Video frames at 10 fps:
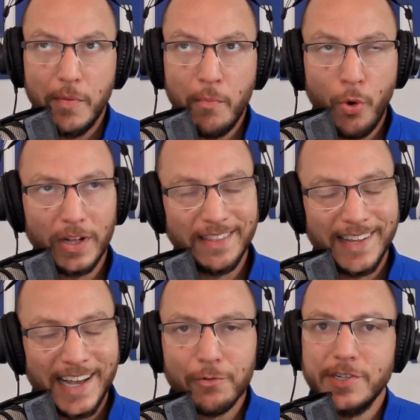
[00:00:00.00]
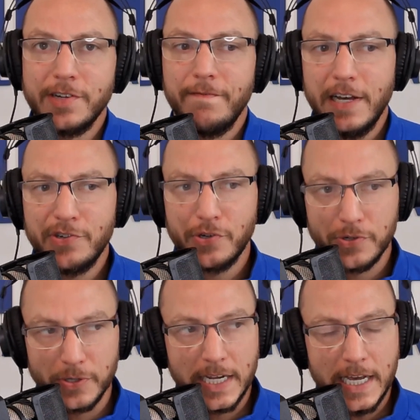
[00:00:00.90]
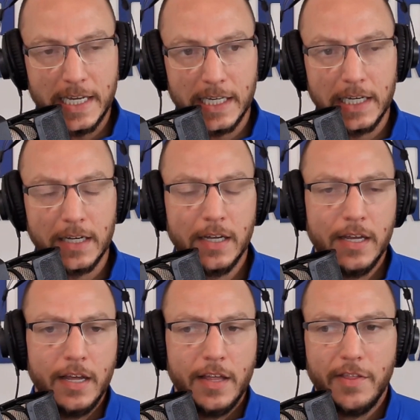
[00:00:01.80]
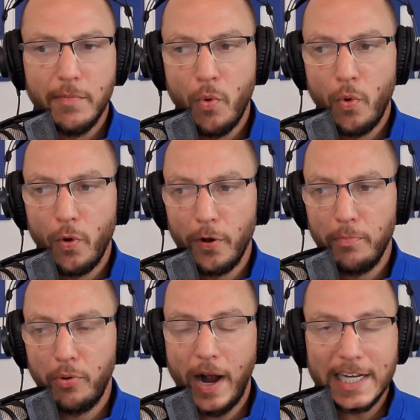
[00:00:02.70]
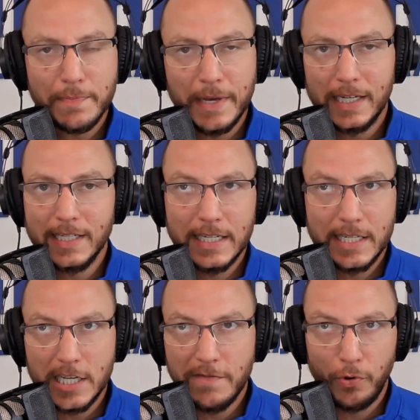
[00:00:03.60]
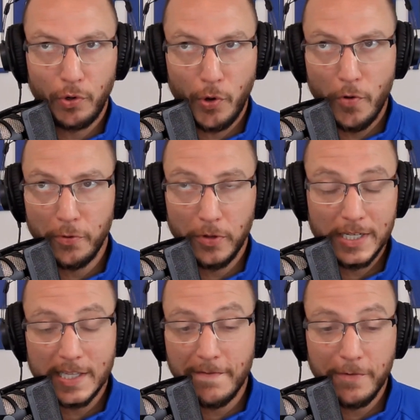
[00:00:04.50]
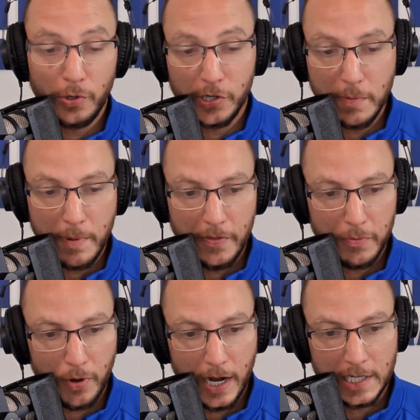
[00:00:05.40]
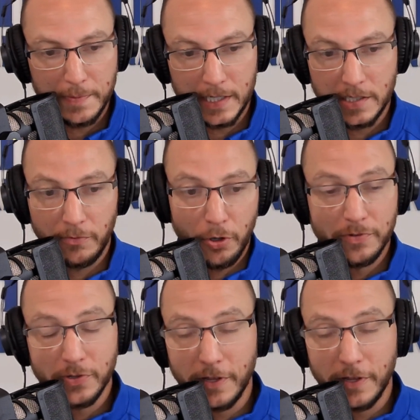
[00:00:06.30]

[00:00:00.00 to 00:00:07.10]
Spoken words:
The more leverage investors are taking, the more prospects they see for growth, or at least they feel good about the prospects of growth.